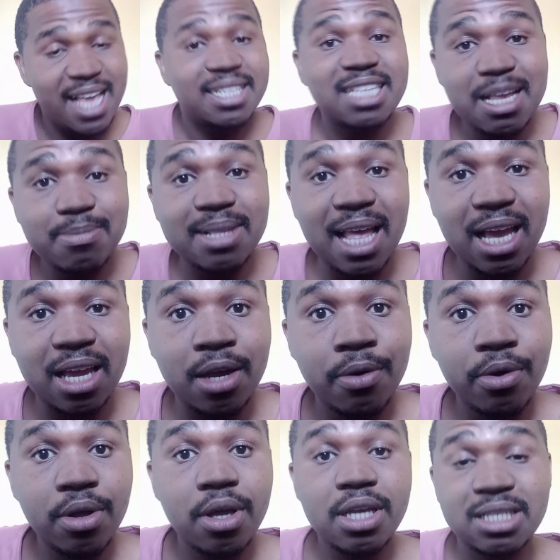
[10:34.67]
seems
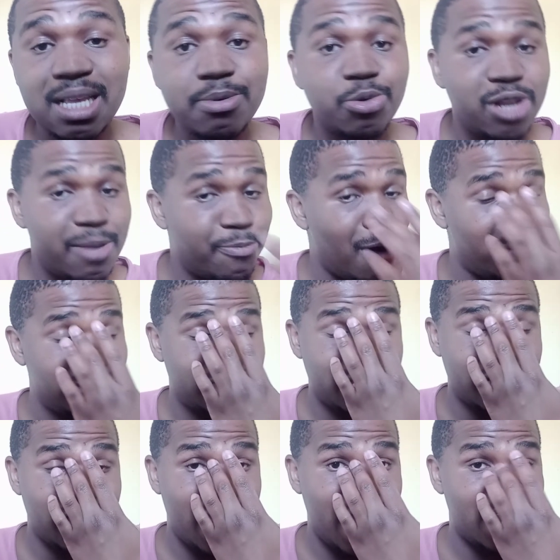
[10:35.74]
really
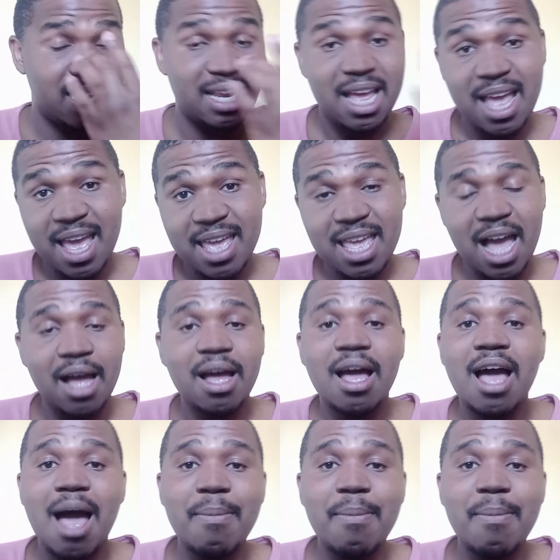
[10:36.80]
promising, and yeah,